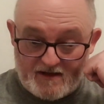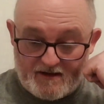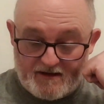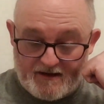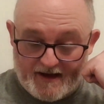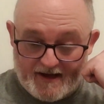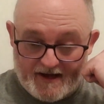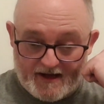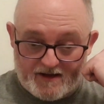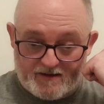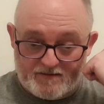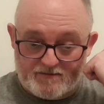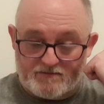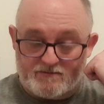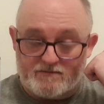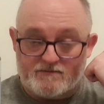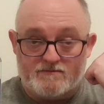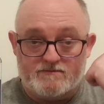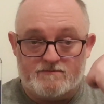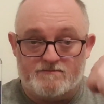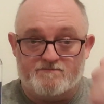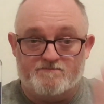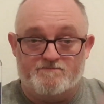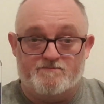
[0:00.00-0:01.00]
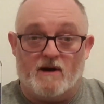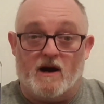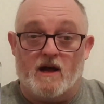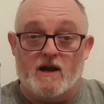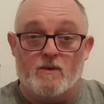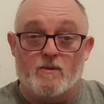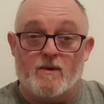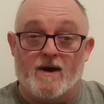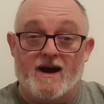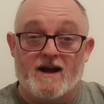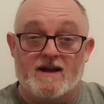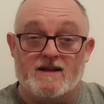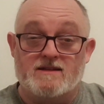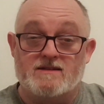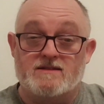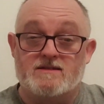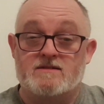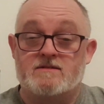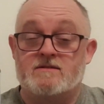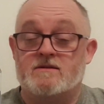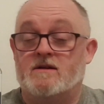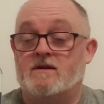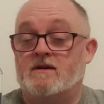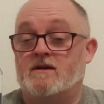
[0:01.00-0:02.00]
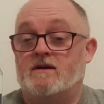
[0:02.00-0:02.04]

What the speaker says: barley wines,